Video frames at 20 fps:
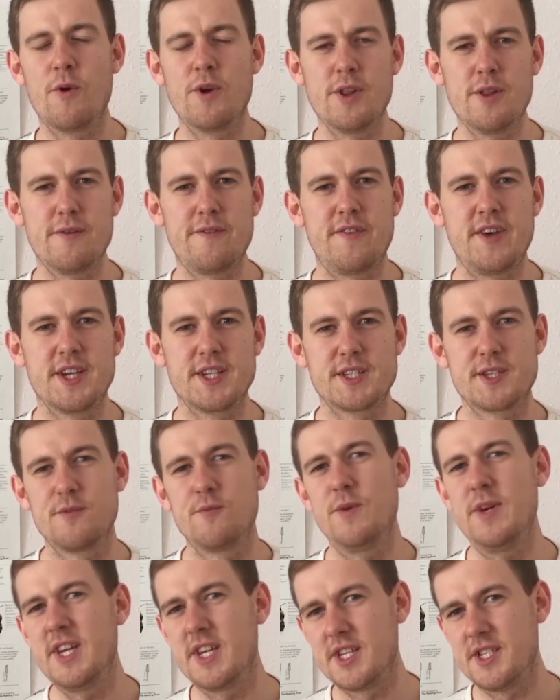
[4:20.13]
One of the things
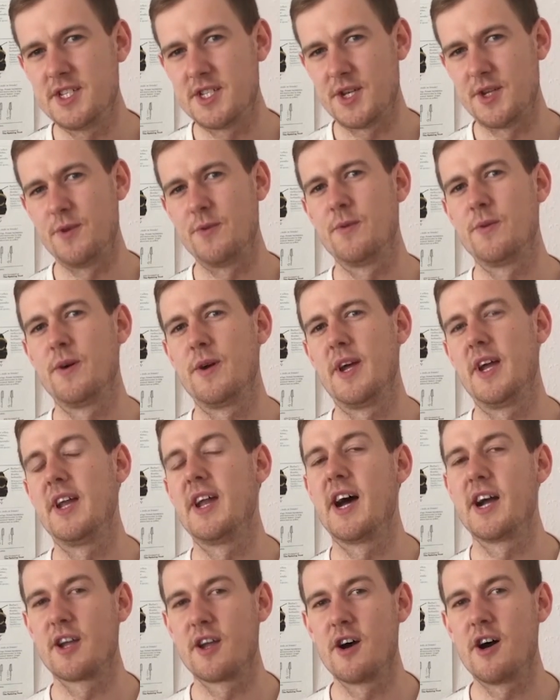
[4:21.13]
that we can do
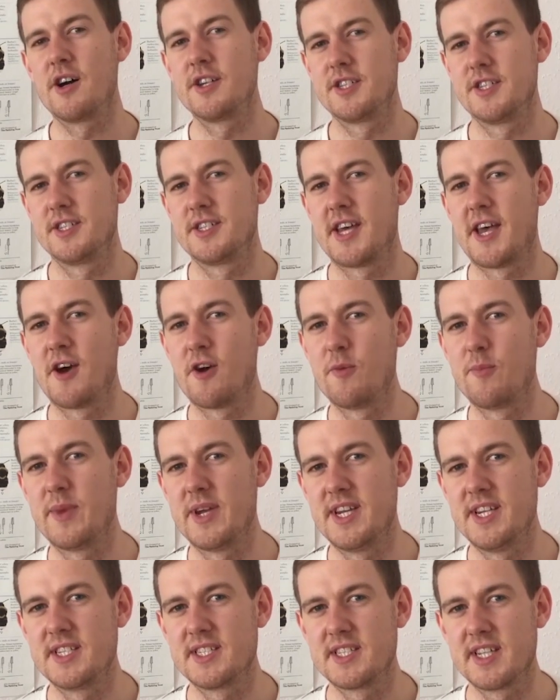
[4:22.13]
in our garden to help
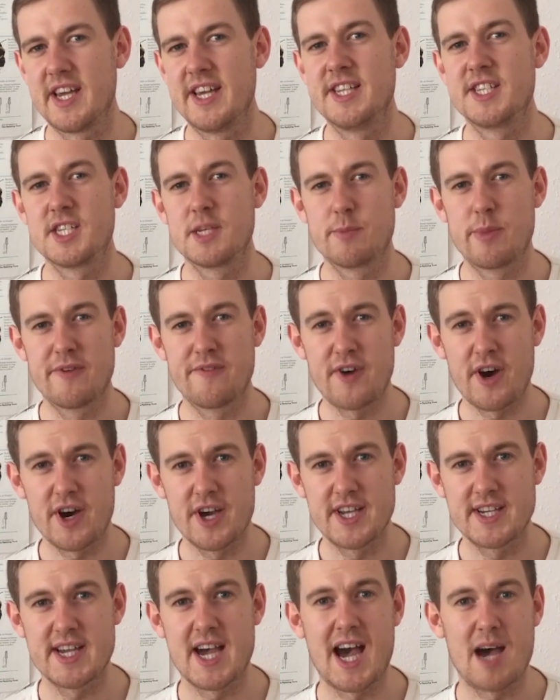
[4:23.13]
bees is to
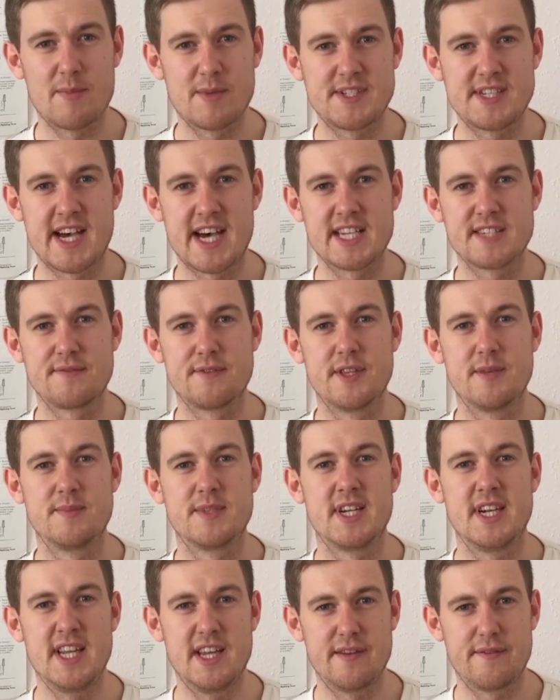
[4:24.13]
provide habitats for
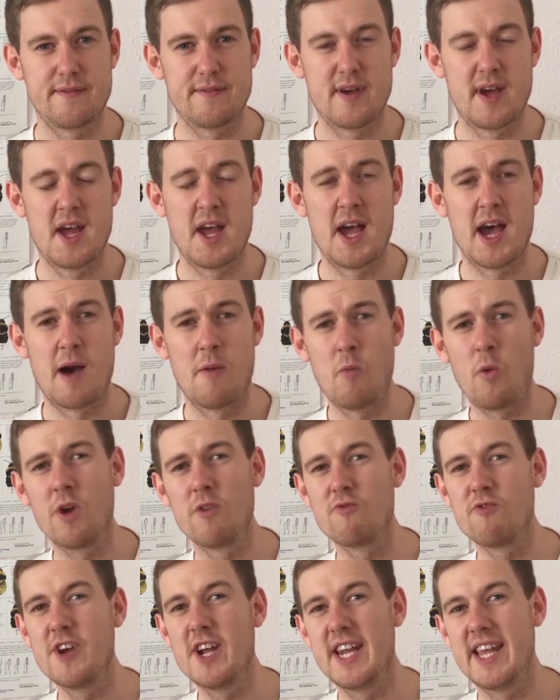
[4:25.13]
them to live. And
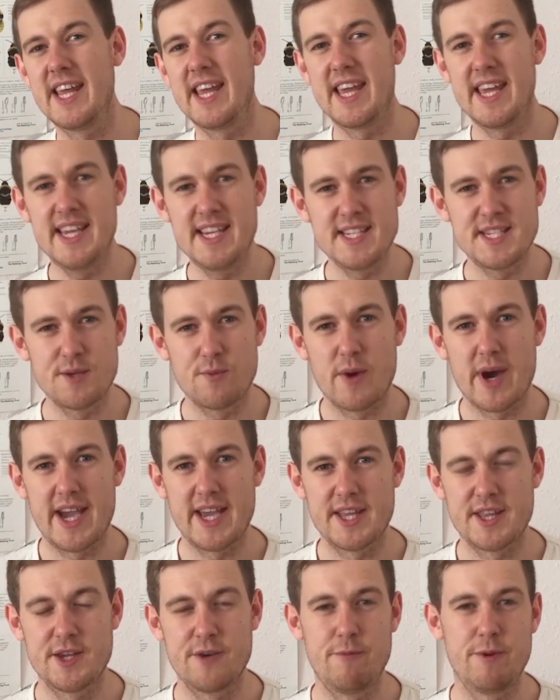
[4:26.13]
one really easy
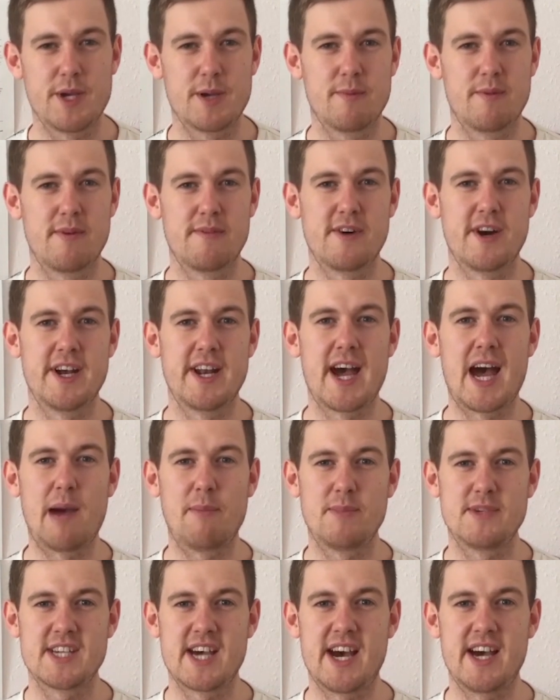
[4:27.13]
way that we can provide a
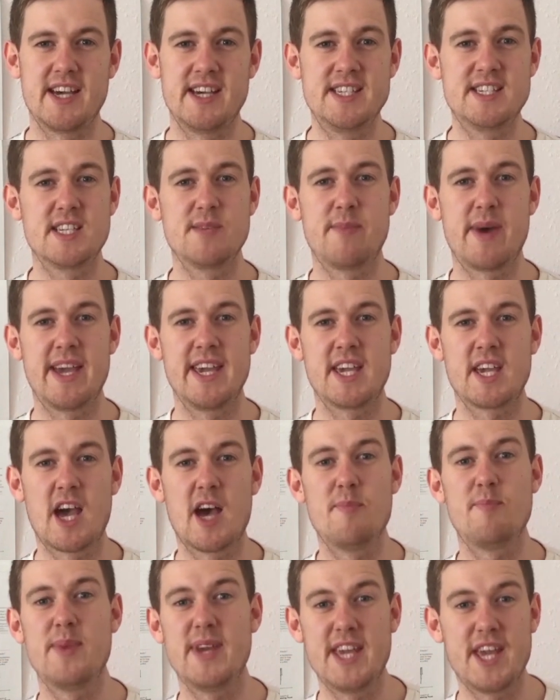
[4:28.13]
habitat is to make
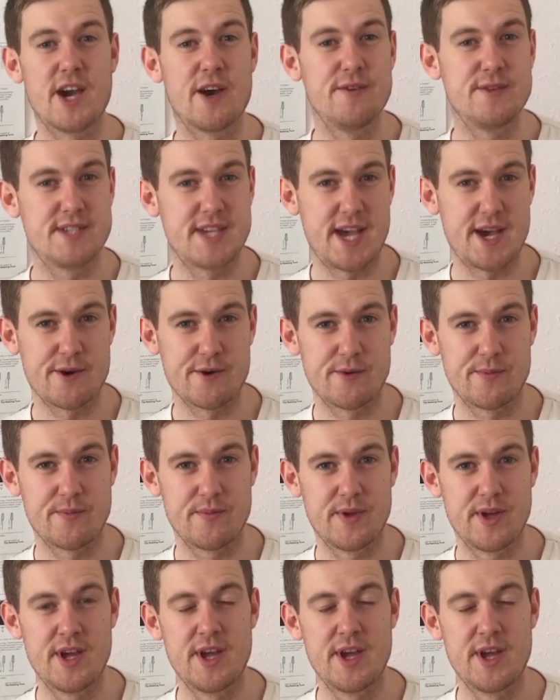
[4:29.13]
a bee hotel.